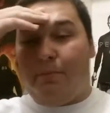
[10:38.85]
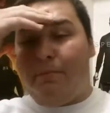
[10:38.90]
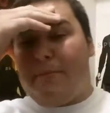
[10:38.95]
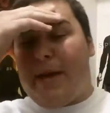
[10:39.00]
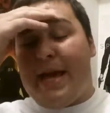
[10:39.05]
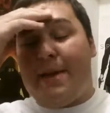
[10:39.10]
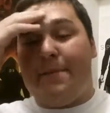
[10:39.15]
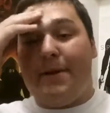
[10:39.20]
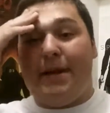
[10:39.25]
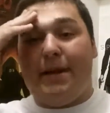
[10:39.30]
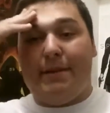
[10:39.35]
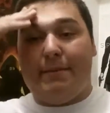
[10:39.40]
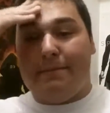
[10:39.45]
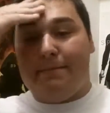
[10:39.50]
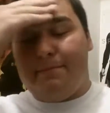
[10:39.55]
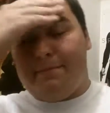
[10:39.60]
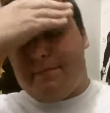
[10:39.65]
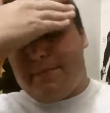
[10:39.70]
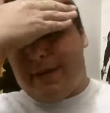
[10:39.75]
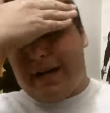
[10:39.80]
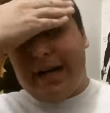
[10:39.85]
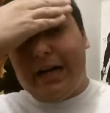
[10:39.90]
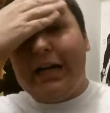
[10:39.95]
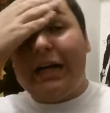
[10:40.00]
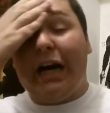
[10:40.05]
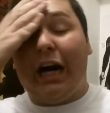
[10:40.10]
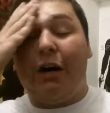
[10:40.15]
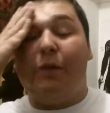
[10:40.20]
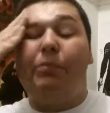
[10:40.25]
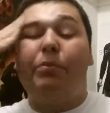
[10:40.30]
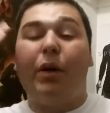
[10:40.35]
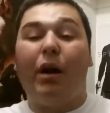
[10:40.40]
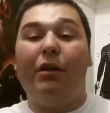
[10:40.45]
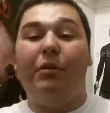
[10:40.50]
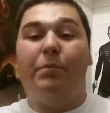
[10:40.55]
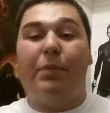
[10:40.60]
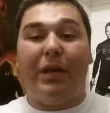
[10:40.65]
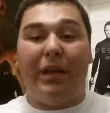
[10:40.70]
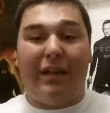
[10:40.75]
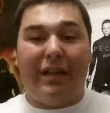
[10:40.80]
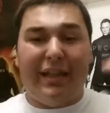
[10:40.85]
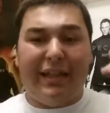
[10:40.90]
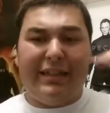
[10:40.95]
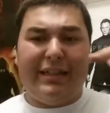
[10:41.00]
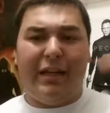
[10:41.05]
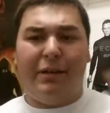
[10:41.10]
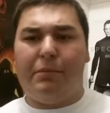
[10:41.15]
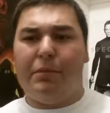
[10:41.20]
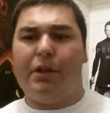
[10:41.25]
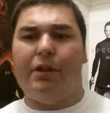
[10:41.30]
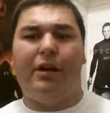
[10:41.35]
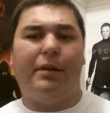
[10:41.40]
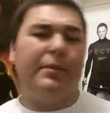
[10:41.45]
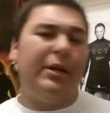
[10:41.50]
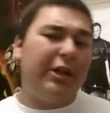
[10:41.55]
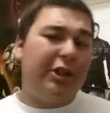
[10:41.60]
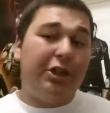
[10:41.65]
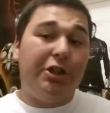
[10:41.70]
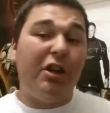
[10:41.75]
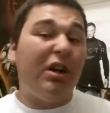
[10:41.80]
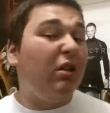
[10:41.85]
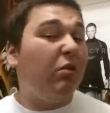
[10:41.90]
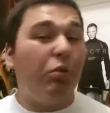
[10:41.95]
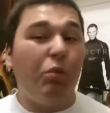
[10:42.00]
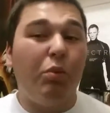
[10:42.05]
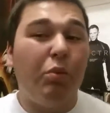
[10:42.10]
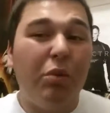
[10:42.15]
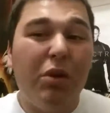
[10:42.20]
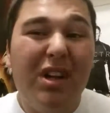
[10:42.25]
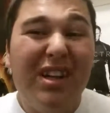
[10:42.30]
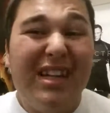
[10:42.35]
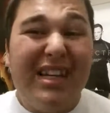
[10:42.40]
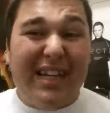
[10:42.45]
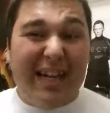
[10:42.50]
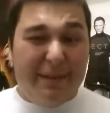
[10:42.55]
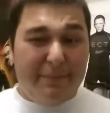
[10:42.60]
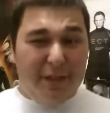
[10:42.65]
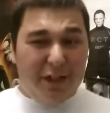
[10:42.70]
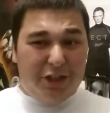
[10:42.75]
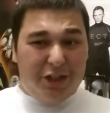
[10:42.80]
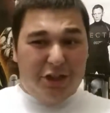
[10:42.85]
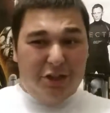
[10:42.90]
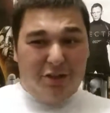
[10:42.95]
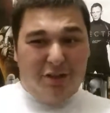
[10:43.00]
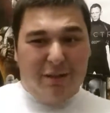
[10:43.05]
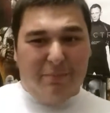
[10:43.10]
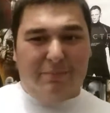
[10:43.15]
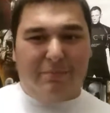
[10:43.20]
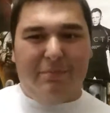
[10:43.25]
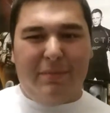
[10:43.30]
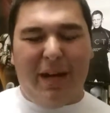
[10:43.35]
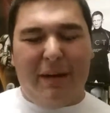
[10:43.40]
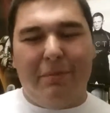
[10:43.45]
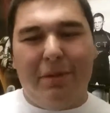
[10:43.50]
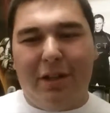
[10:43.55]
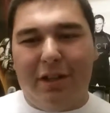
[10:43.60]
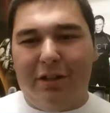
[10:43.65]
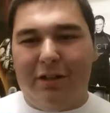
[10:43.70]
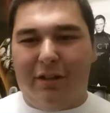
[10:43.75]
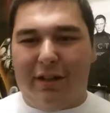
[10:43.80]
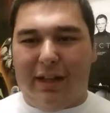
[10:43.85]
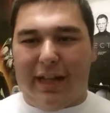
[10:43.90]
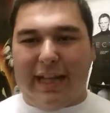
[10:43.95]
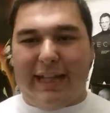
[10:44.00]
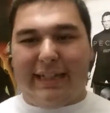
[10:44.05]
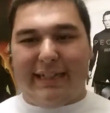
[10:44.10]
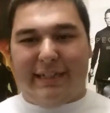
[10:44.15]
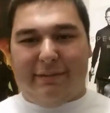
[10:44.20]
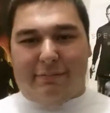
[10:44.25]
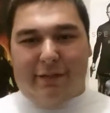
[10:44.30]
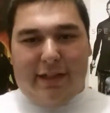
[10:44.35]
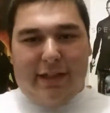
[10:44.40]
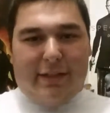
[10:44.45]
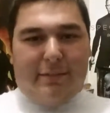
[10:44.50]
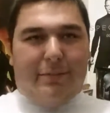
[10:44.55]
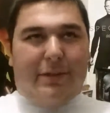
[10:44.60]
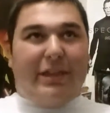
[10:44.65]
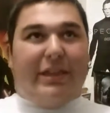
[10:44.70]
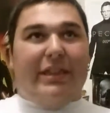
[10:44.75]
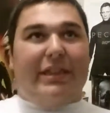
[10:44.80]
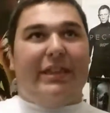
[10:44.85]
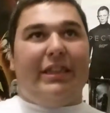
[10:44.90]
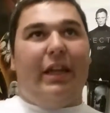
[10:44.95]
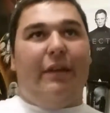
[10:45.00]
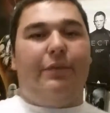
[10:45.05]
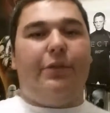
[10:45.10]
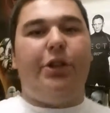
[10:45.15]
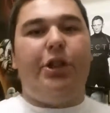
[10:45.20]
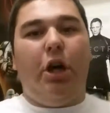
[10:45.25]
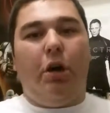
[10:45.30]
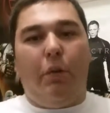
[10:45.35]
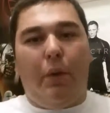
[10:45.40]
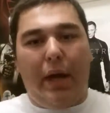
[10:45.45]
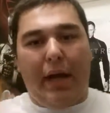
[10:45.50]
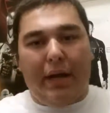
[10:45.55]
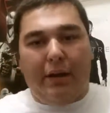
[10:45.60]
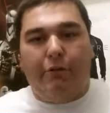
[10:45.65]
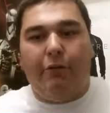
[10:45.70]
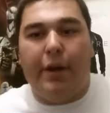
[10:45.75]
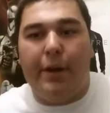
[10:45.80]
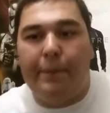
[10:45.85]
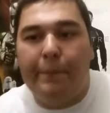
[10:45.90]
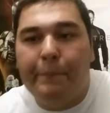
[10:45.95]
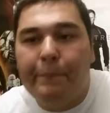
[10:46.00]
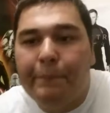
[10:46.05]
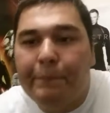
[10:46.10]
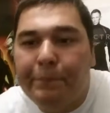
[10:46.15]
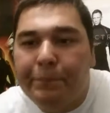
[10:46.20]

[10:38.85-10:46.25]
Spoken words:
Maybe I'll probably put a link down below. I'm not sure. I'm a little lazy when it comes to this stuff. So anyway.